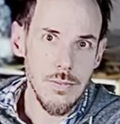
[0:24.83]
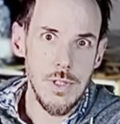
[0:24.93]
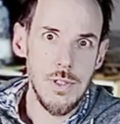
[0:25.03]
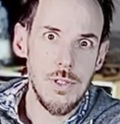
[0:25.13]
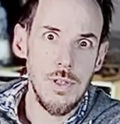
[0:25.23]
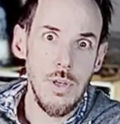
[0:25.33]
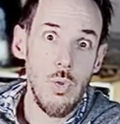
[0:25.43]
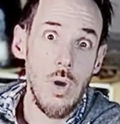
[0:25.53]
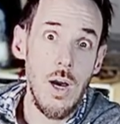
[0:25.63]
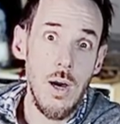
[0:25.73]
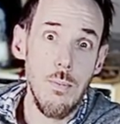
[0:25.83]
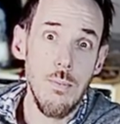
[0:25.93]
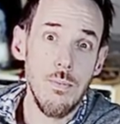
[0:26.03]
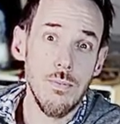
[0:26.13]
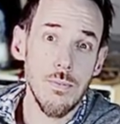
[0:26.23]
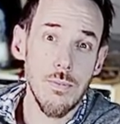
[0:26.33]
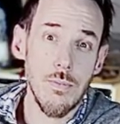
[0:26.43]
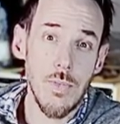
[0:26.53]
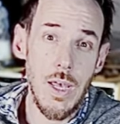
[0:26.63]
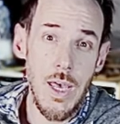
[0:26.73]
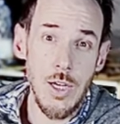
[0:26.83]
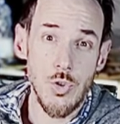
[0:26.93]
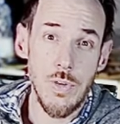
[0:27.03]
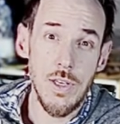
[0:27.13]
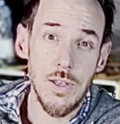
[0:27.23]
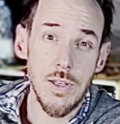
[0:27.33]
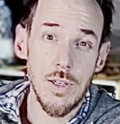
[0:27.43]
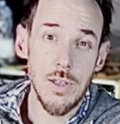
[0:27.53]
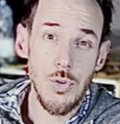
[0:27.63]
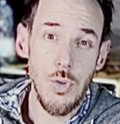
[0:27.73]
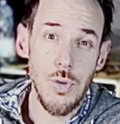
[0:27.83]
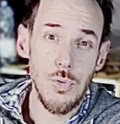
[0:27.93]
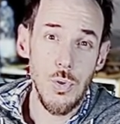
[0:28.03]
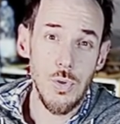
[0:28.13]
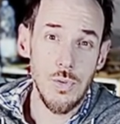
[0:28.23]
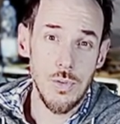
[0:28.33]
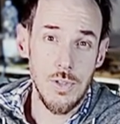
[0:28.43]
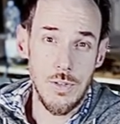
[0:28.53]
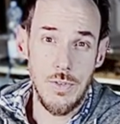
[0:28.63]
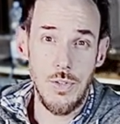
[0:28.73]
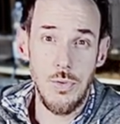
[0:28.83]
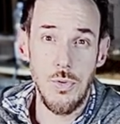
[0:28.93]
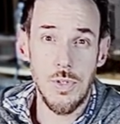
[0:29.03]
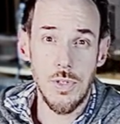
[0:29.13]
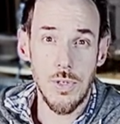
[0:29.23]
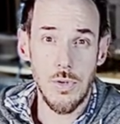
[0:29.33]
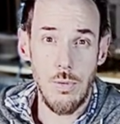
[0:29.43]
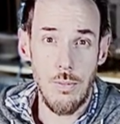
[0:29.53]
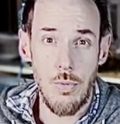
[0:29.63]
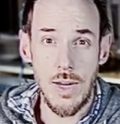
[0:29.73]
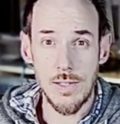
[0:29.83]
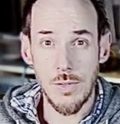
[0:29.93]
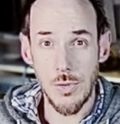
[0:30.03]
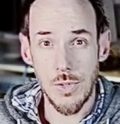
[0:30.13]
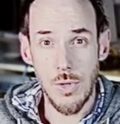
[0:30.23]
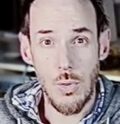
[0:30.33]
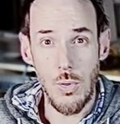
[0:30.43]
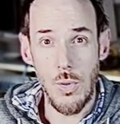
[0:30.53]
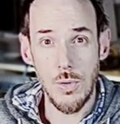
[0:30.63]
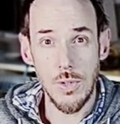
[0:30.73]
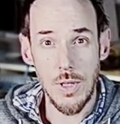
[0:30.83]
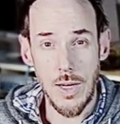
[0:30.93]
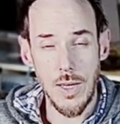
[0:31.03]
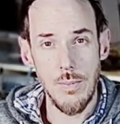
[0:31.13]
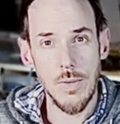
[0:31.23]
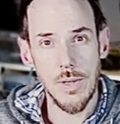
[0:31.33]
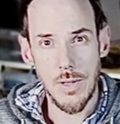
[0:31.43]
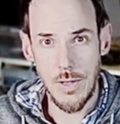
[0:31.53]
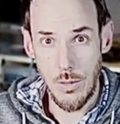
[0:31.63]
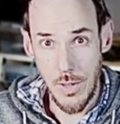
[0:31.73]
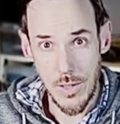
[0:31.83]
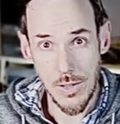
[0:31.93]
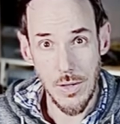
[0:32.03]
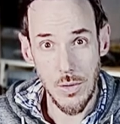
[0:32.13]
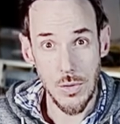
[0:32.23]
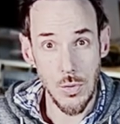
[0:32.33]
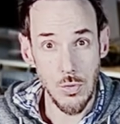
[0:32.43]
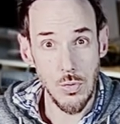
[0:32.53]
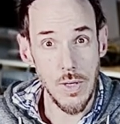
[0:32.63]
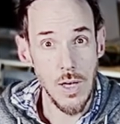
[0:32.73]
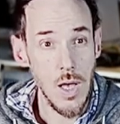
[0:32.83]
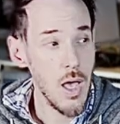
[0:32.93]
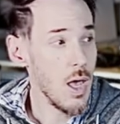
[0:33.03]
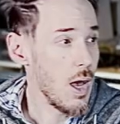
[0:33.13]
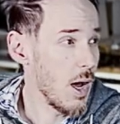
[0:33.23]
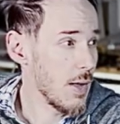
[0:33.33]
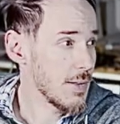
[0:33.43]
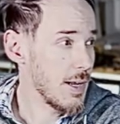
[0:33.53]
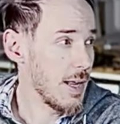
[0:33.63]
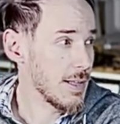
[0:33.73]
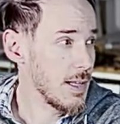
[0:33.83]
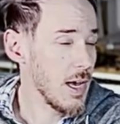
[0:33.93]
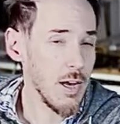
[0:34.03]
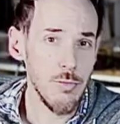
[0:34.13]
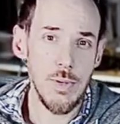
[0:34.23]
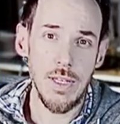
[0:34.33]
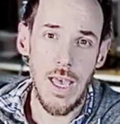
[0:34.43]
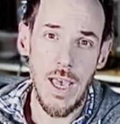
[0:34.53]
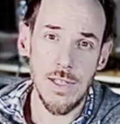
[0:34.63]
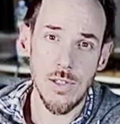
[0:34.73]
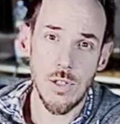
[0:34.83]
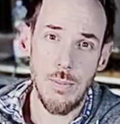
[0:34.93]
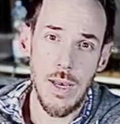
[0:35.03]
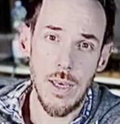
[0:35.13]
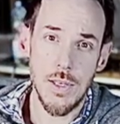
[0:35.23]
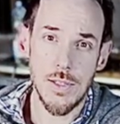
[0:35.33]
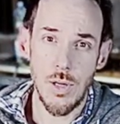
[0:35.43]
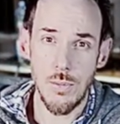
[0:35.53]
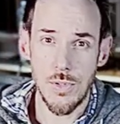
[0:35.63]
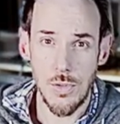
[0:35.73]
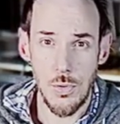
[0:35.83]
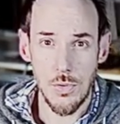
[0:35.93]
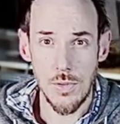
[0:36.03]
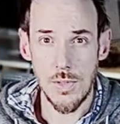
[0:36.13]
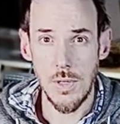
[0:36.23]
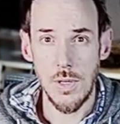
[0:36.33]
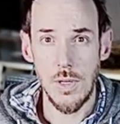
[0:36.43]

So, actually, you all know that we use compressors all the time in a mix, don't we? And lately I've been asked by some students,